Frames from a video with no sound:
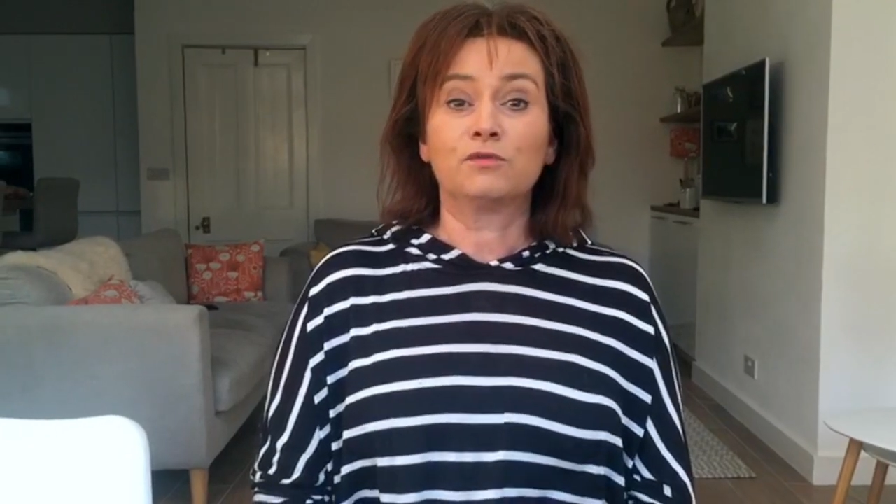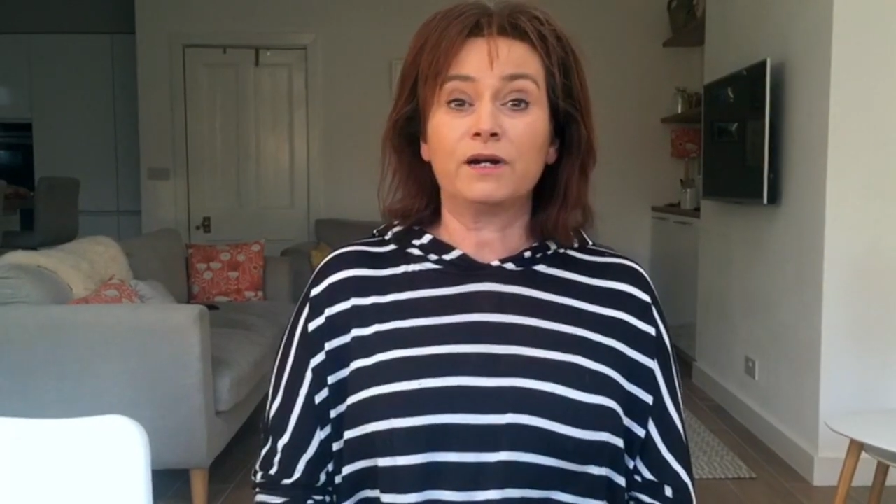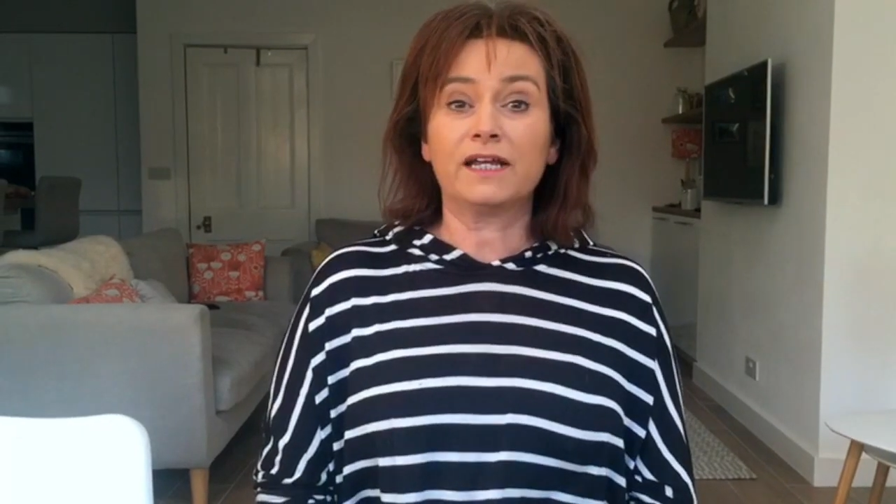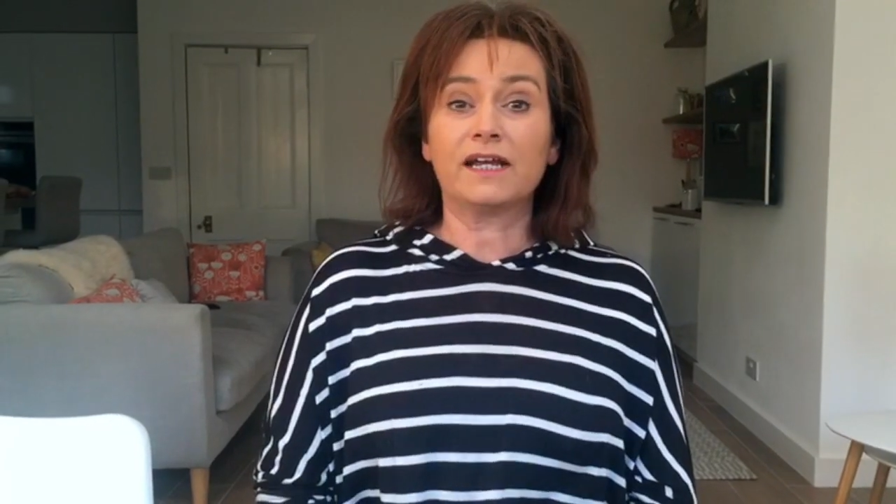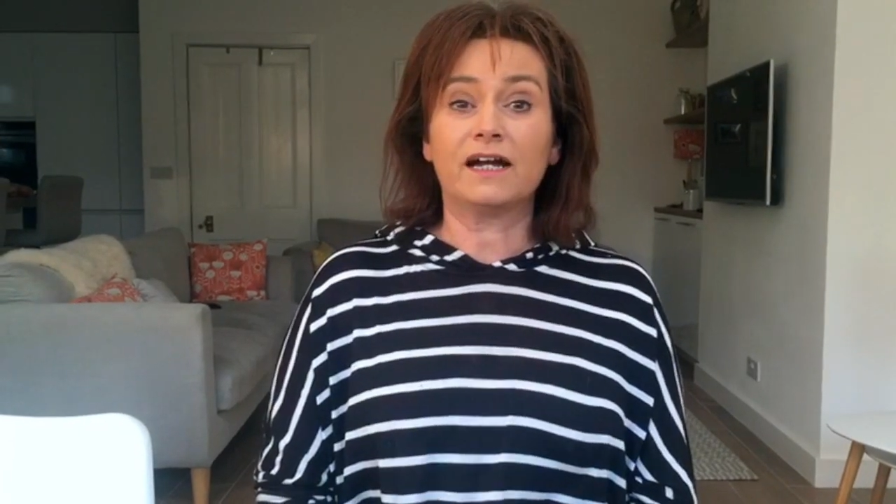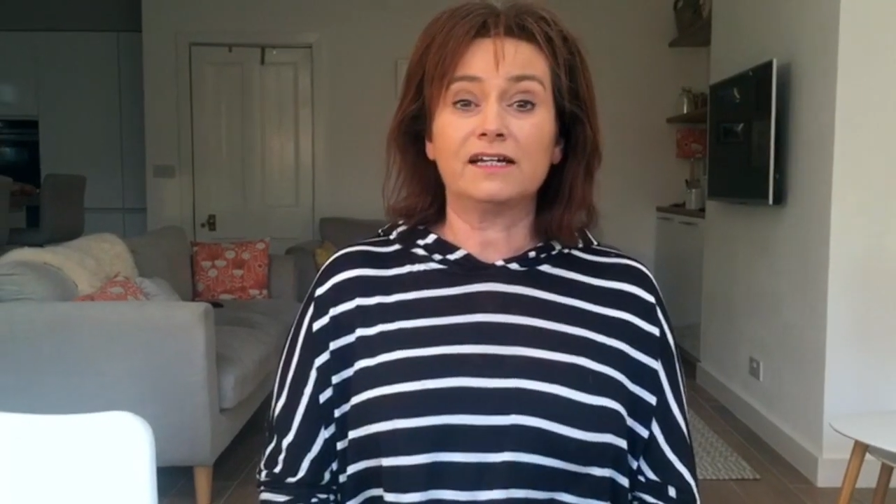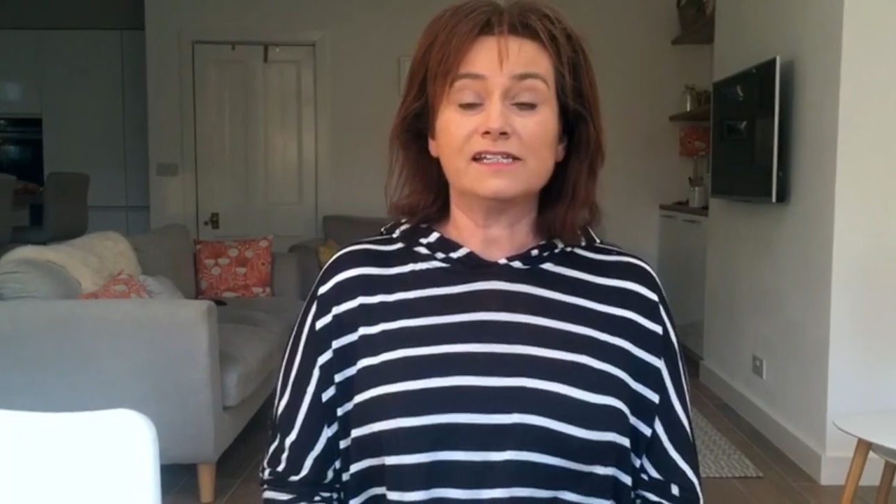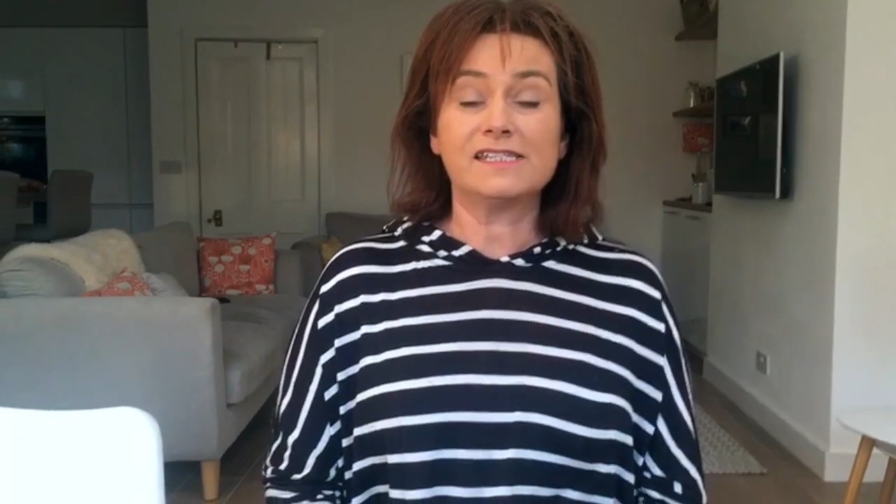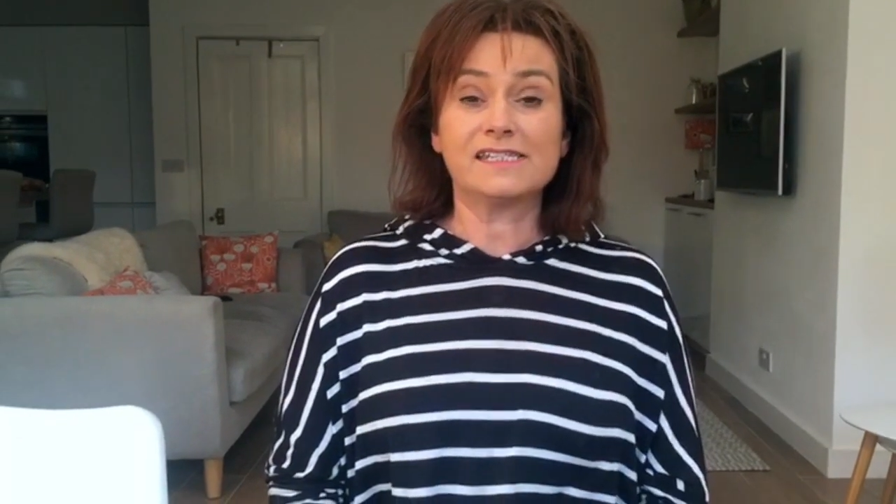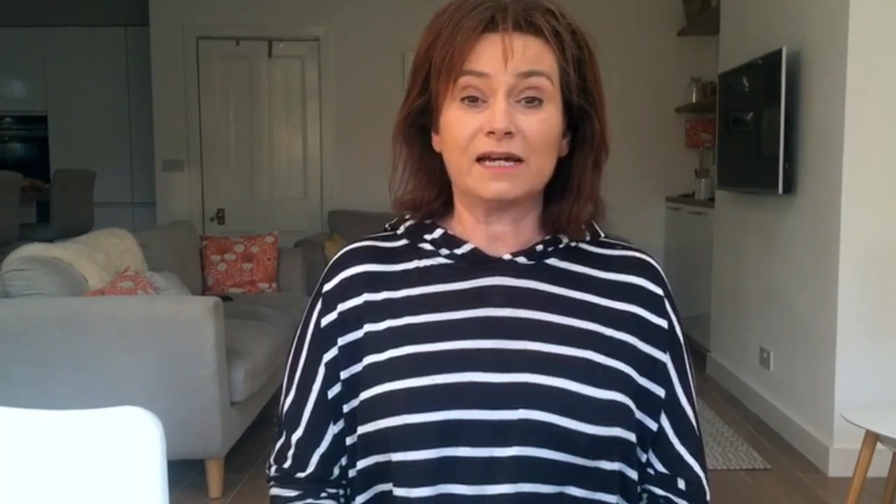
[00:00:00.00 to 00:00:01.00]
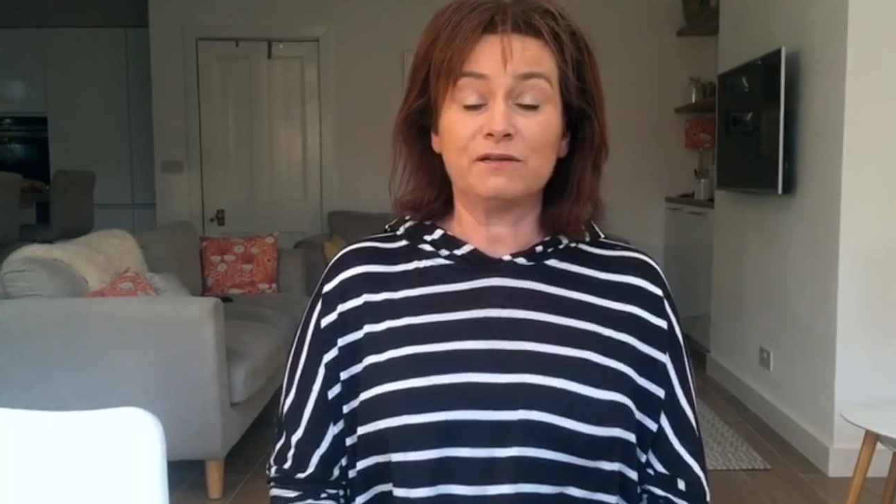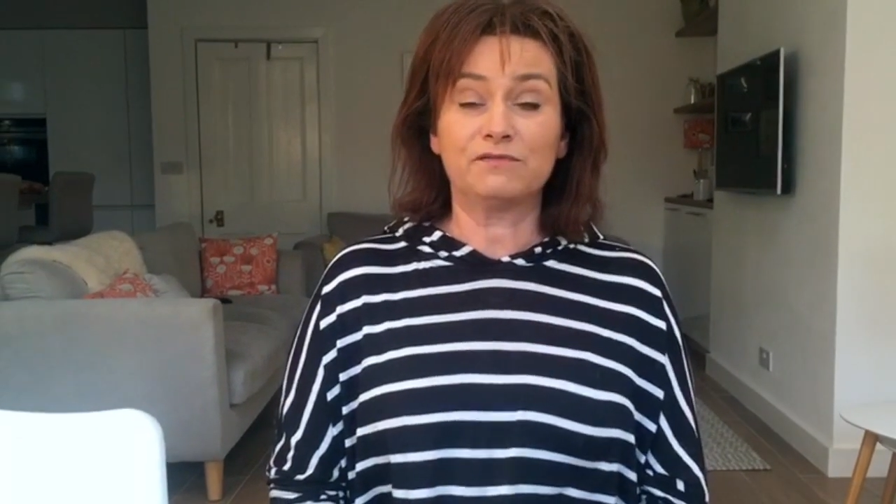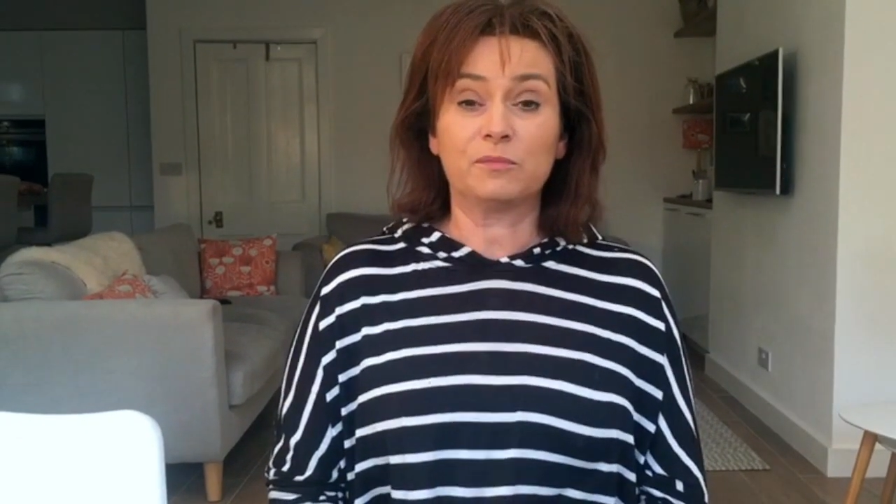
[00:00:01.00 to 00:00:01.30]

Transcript: Right guys, time for